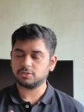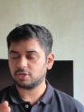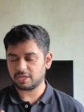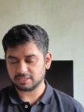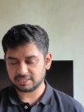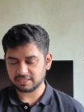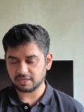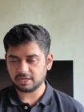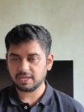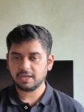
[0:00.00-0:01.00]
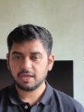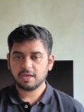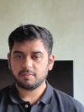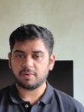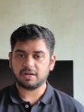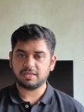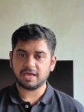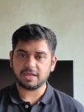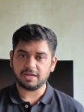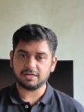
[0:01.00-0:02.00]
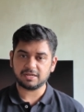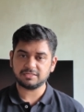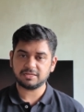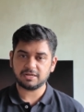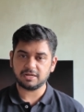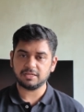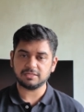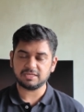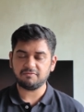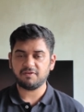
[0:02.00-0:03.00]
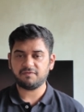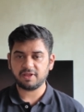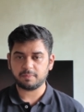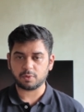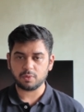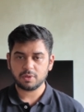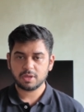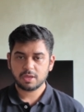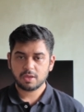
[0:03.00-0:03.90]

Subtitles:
a C30, but they are interested in the C50 Pro,